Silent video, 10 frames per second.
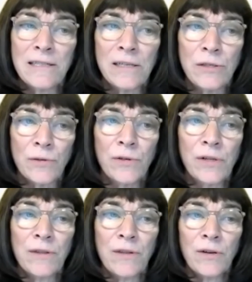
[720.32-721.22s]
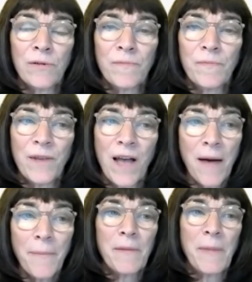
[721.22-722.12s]
Control and their
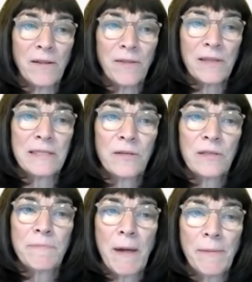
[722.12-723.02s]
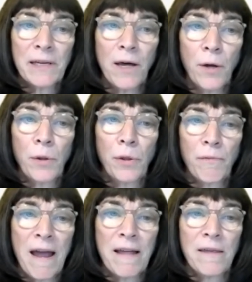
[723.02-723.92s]
comment about the serious public health
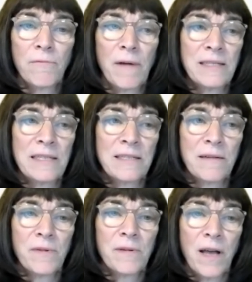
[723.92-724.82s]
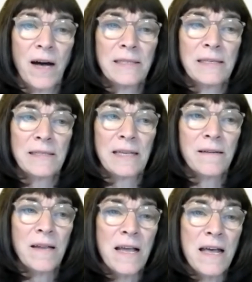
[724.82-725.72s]
threat that racism causes,
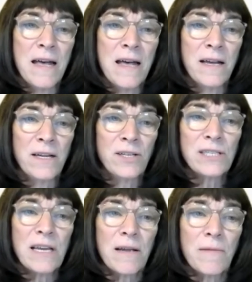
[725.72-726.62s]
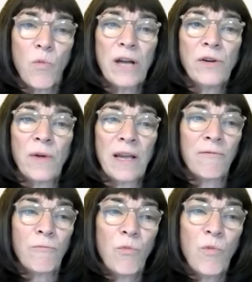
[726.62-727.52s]
and just am
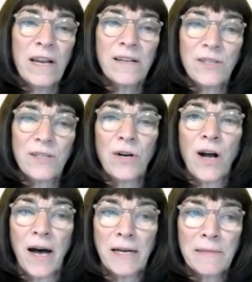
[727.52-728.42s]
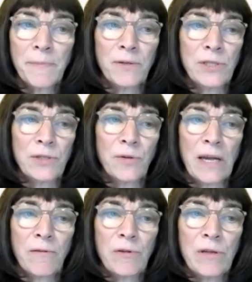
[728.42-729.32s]
wondering, what is your hospital
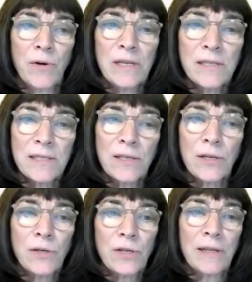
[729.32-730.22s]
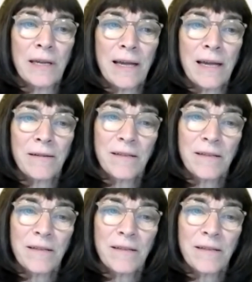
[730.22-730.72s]
doing, institutionally and,